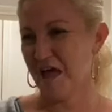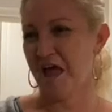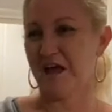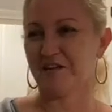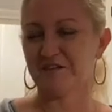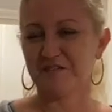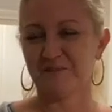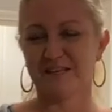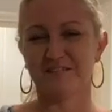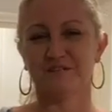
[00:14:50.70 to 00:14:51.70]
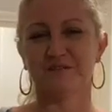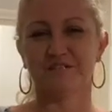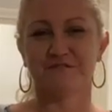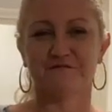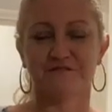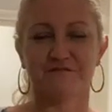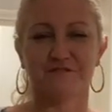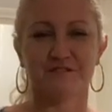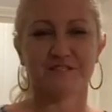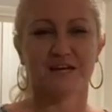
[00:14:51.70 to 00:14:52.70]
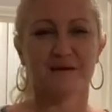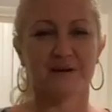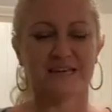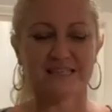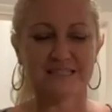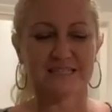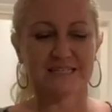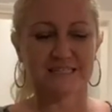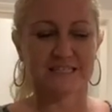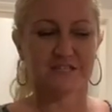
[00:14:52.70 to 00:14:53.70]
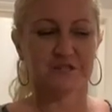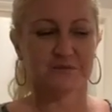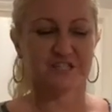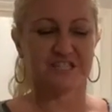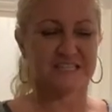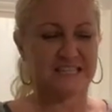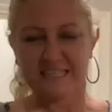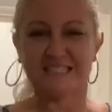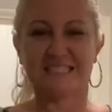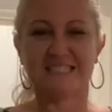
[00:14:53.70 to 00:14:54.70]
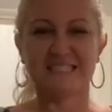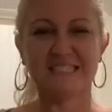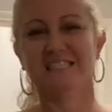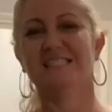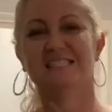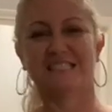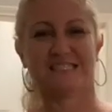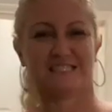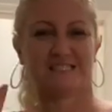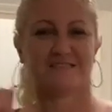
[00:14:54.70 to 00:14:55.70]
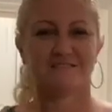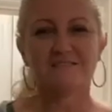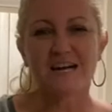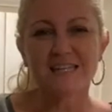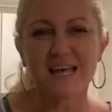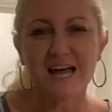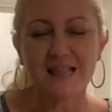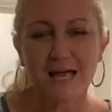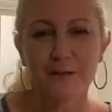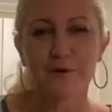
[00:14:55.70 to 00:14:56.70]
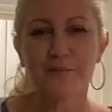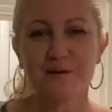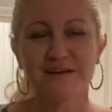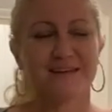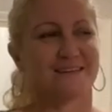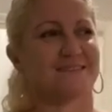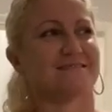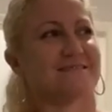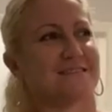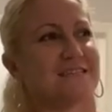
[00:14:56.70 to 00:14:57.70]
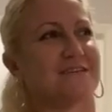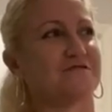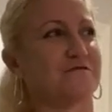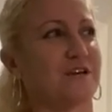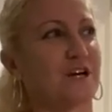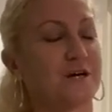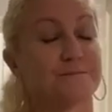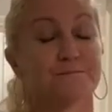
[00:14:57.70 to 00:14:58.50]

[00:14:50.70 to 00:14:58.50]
and used my intuition for the first time. My instincts and intuition kicked in, cracked that clam open and Saved your finger.